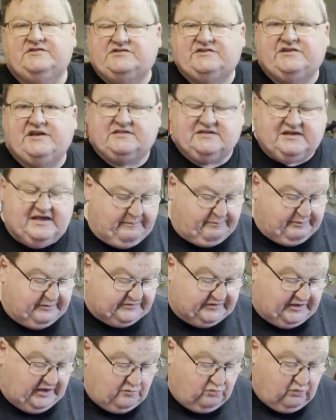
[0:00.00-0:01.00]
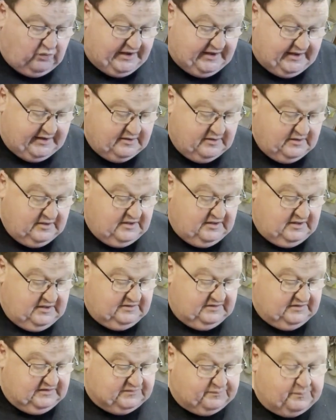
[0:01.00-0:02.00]
check the episode where
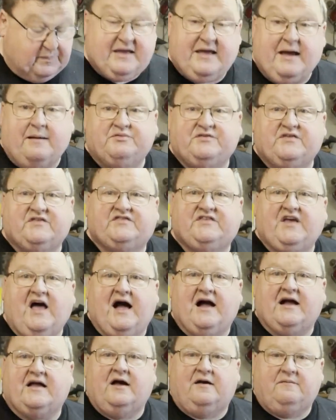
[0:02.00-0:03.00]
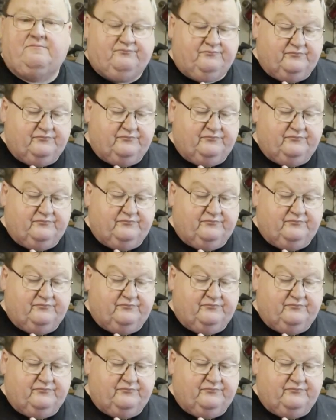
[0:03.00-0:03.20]
this becomes a saga.